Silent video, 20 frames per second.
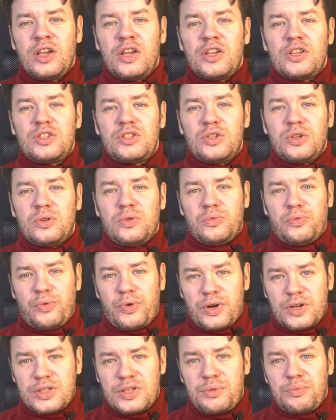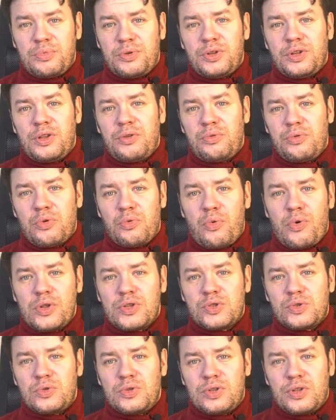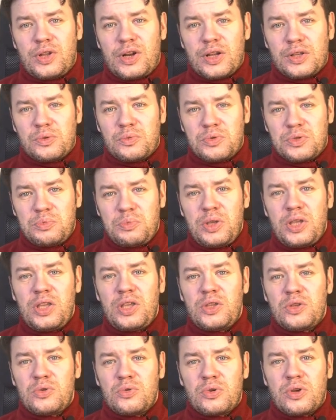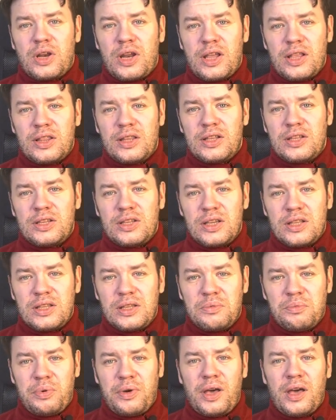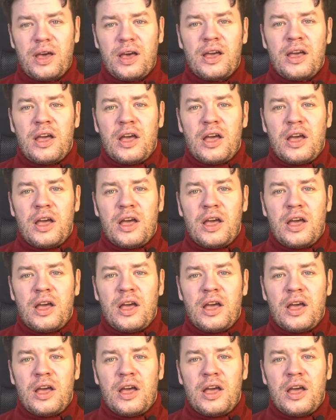So for example, if you want to interact with me, you create the DID pair,